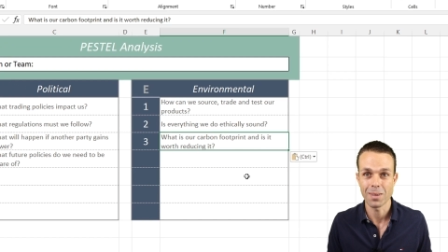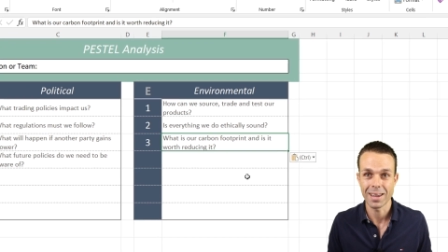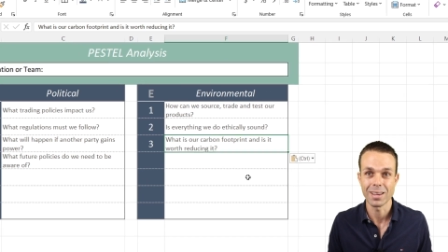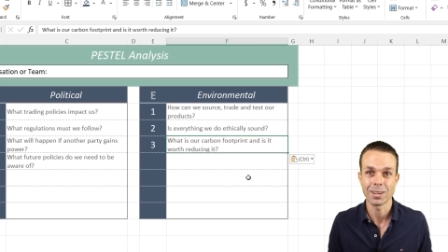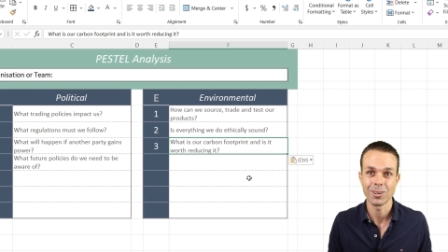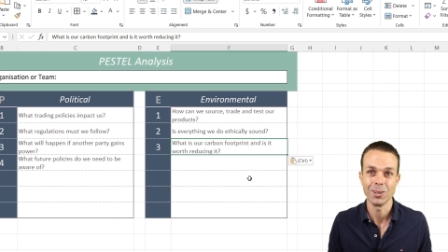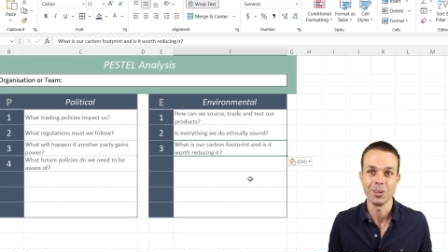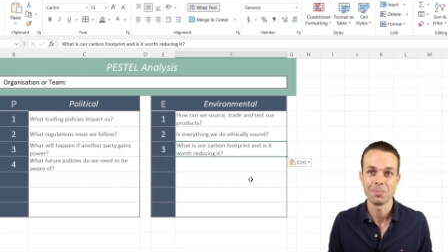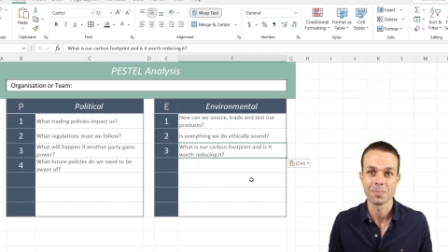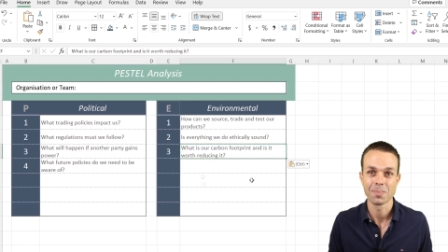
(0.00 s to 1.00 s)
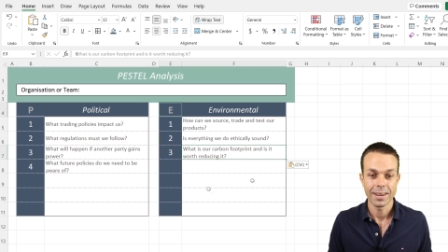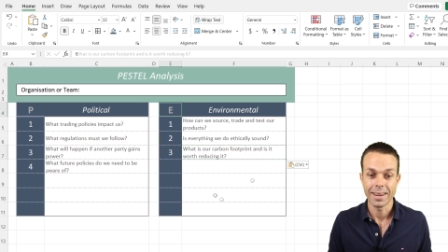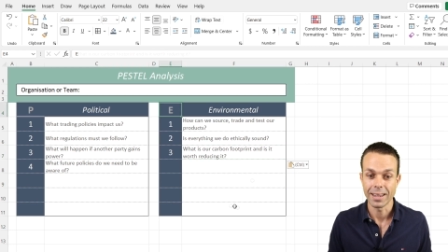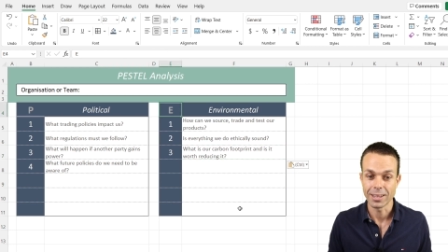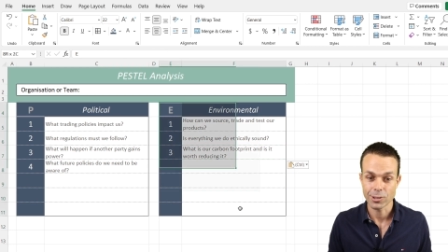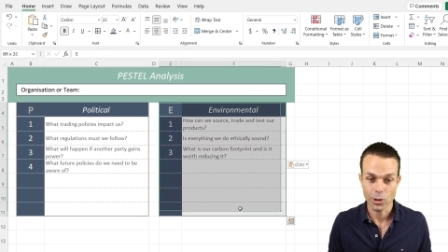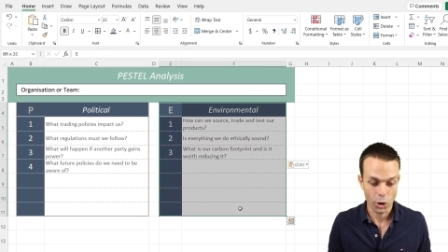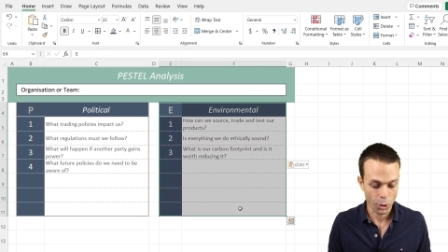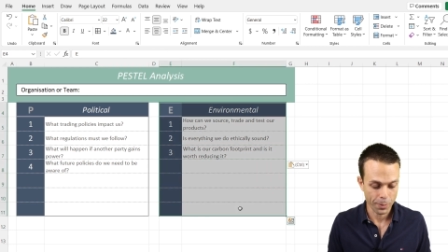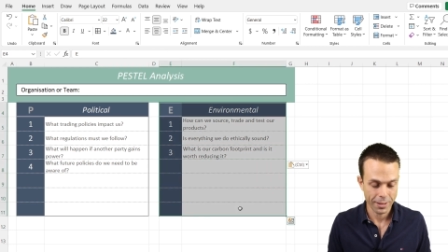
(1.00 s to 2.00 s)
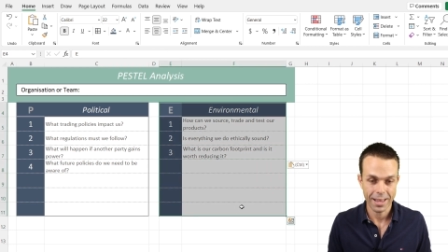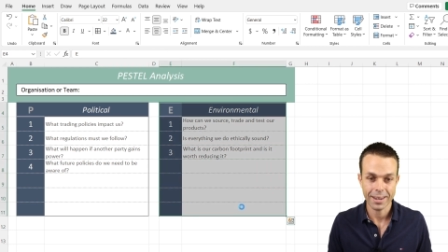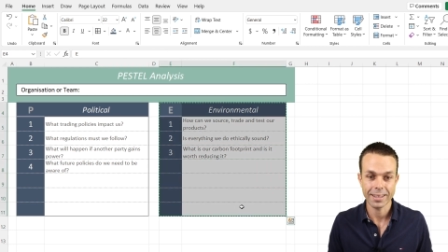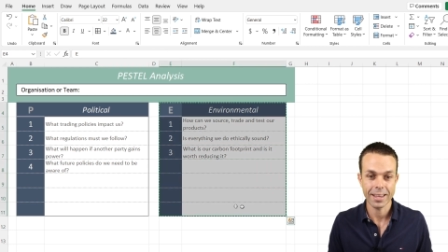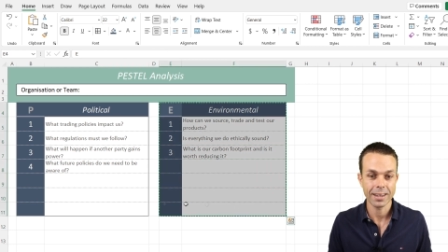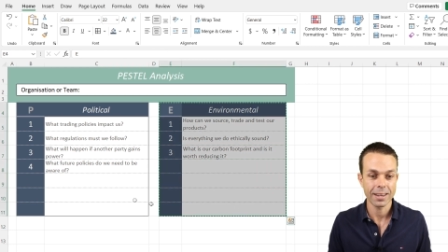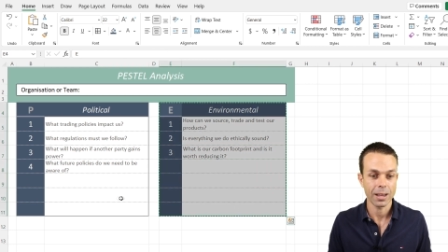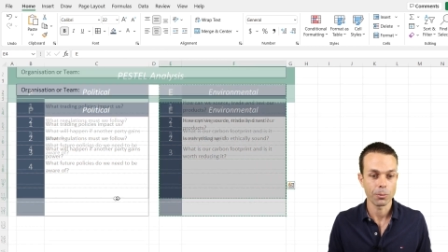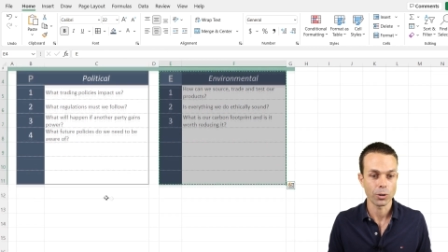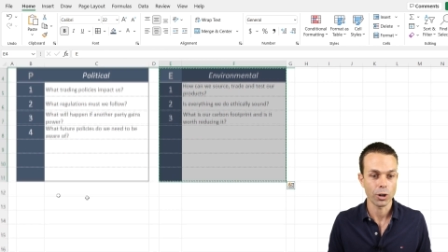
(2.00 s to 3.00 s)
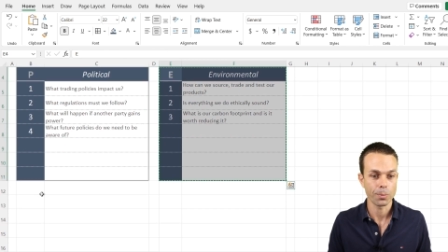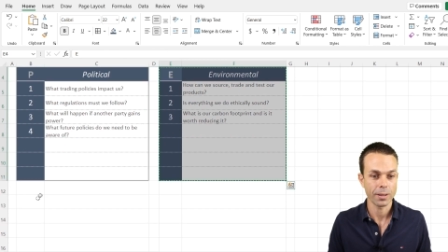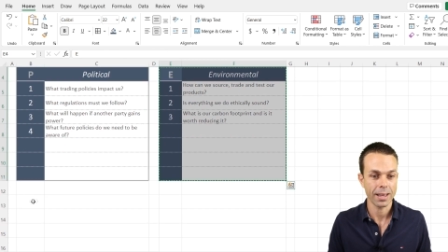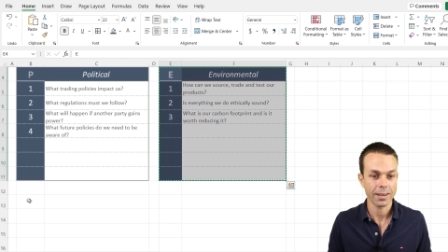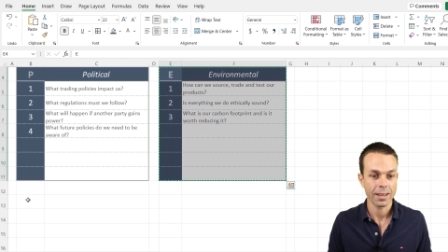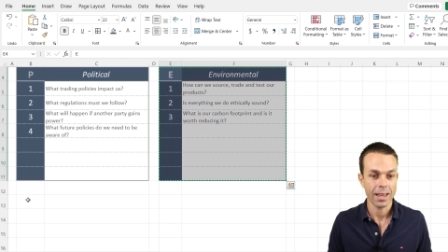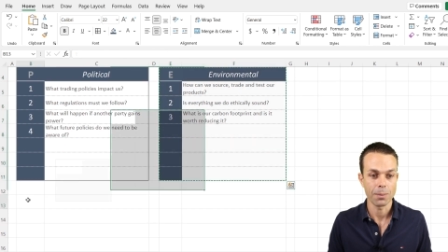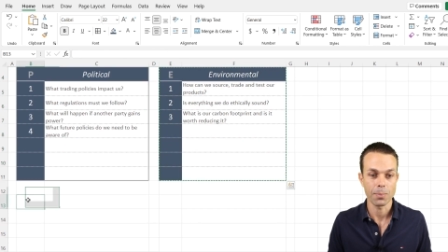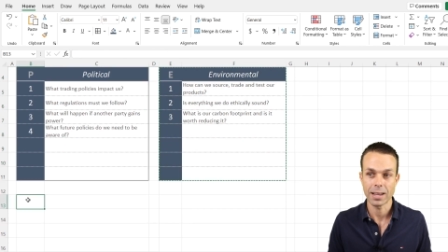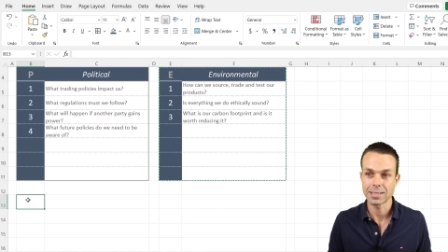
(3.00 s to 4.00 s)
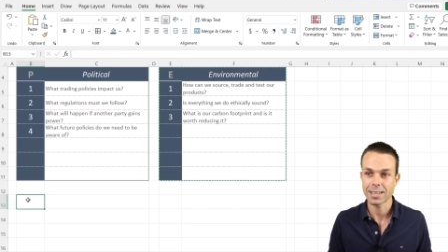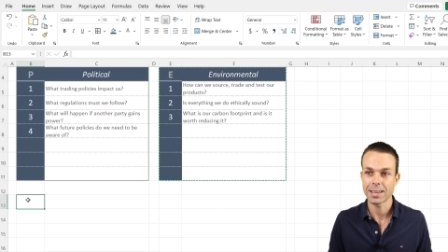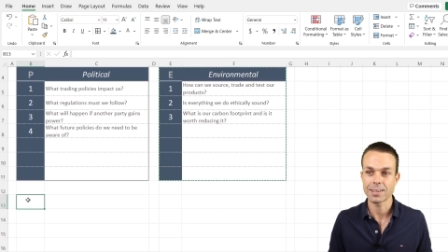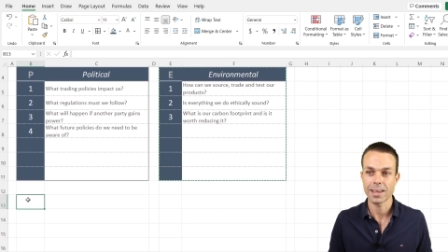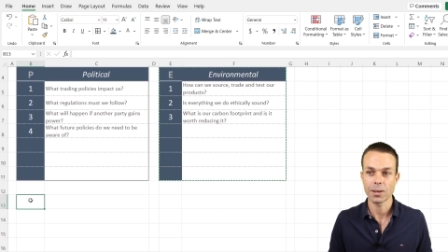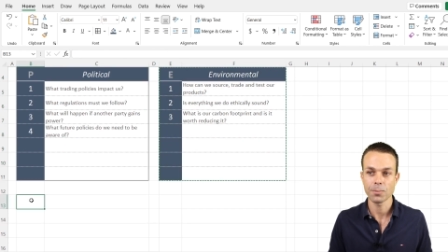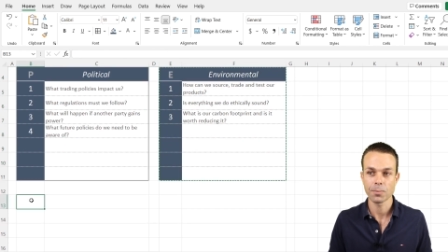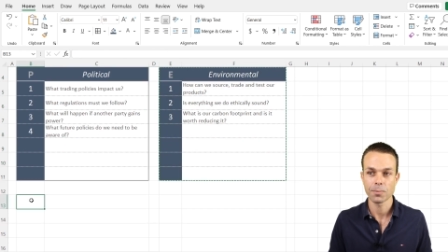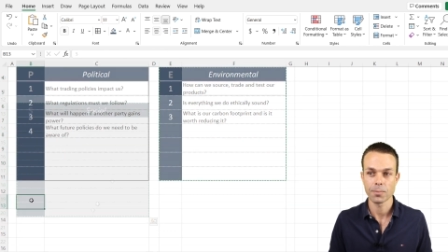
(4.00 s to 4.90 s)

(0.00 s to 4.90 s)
may occur. Now let's copy that again and we'll copy that and paste that down.